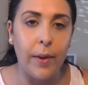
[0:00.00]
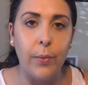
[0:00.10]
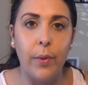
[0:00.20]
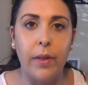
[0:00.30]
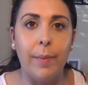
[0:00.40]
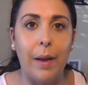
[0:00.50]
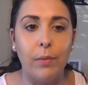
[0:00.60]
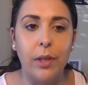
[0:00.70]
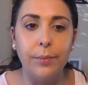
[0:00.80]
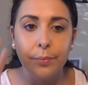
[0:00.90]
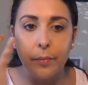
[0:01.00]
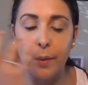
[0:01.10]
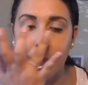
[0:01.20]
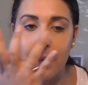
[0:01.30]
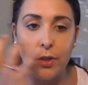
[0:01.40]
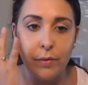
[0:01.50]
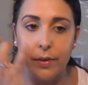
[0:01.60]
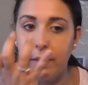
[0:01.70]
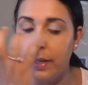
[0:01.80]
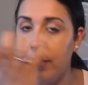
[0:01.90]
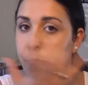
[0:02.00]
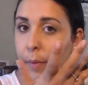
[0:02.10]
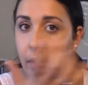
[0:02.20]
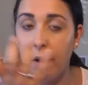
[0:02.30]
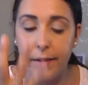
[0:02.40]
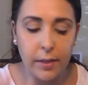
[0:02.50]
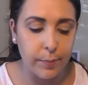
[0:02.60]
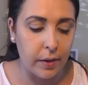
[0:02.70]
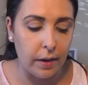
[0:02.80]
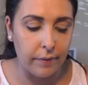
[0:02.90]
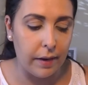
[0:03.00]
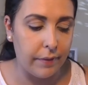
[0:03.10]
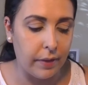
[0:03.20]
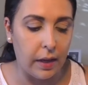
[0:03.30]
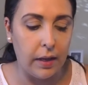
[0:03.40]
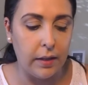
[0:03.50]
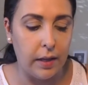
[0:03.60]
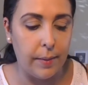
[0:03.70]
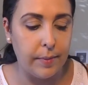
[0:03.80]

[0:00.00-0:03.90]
I would normally now go in with a powder and powder underneath my eyes,